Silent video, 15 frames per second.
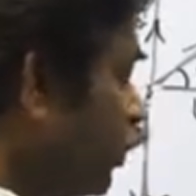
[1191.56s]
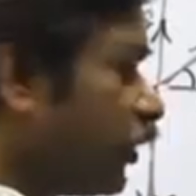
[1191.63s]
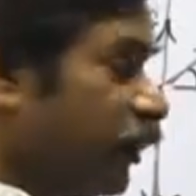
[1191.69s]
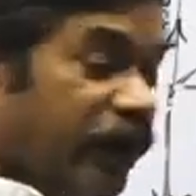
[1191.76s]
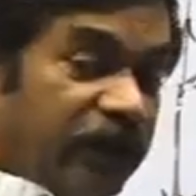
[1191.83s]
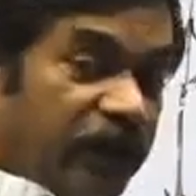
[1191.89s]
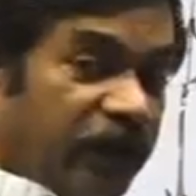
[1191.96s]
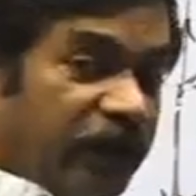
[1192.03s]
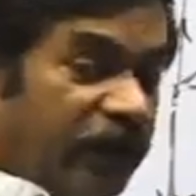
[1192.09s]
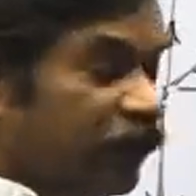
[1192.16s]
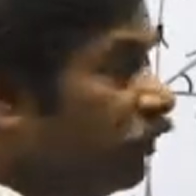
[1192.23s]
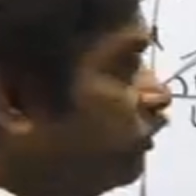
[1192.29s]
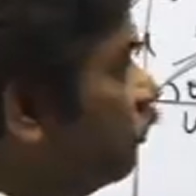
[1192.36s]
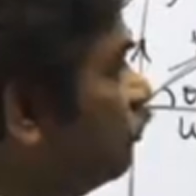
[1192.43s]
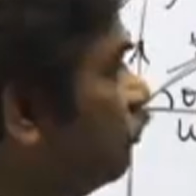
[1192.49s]
90
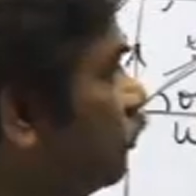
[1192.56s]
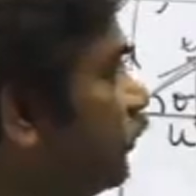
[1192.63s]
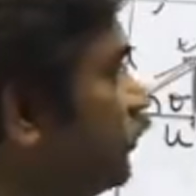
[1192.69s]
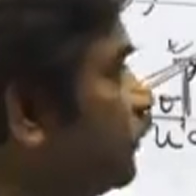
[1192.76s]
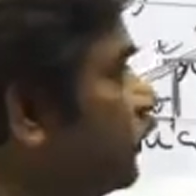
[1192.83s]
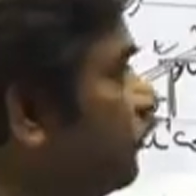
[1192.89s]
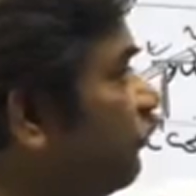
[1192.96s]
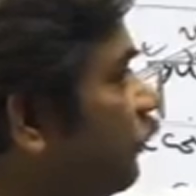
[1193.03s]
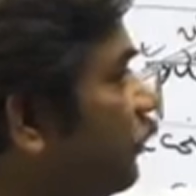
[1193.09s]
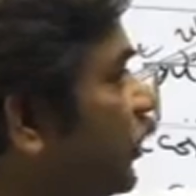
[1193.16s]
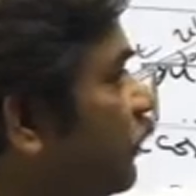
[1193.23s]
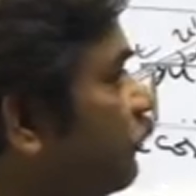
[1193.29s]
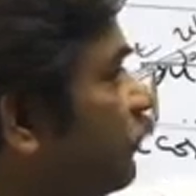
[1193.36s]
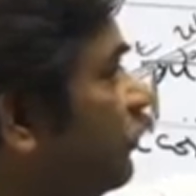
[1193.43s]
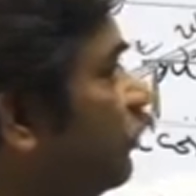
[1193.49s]
degree. So this term will
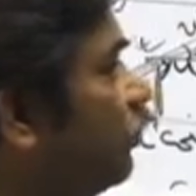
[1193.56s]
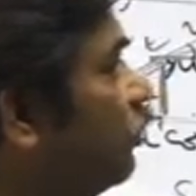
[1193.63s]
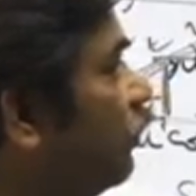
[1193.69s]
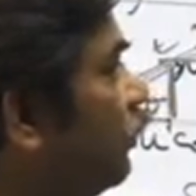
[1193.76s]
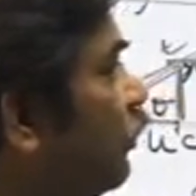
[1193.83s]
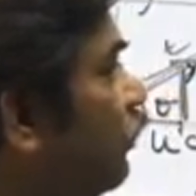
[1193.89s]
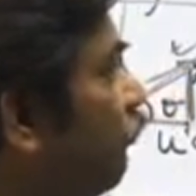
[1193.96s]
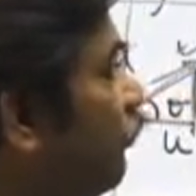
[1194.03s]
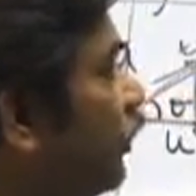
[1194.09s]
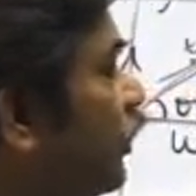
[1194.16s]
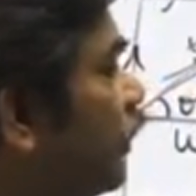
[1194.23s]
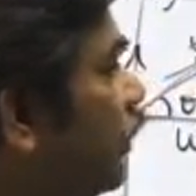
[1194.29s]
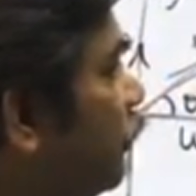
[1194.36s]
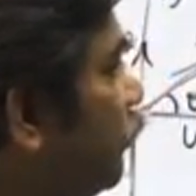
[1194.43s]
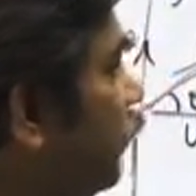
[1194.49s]
become 0. We'll
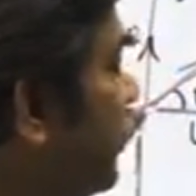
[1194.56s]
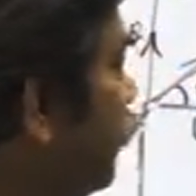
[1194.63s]
keep in